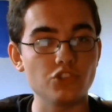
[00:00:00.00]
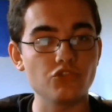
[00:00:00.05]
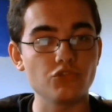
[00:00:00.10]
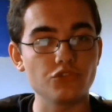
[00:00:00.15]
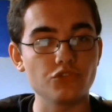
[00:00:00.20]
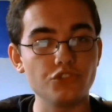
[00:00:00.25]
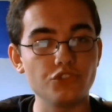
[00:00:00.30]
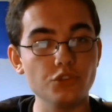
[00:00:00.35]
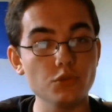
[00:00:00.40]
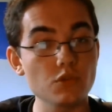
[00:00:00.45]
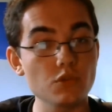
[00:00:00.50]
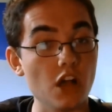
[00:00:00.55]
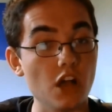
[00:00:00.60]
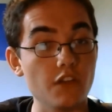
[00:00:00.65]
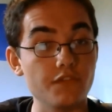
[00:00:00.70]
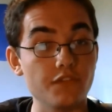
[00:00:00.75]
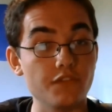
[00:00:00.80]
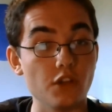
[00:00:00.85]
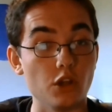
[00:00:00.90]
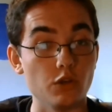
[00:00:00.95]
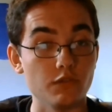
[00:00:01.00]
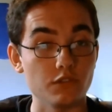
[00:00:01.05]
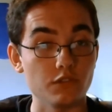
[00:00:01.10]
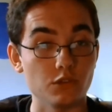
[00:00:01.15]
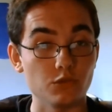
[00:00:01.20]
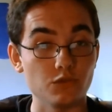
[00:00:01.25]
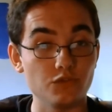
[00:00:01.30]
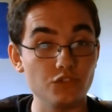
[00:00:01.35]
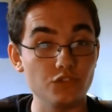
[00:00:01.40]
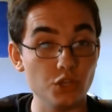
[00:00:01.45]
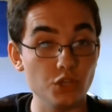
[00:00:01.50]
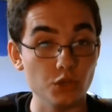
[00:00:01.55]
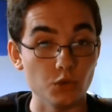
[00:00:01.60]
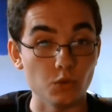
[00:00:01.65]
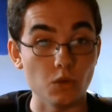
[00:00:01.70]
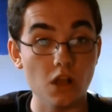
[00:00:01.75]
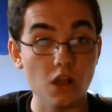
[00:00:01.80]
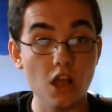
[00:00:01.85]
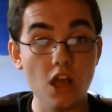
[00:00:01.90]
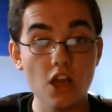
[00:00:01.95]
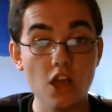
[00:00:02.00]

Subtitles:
draws 2 cards for overload of 2.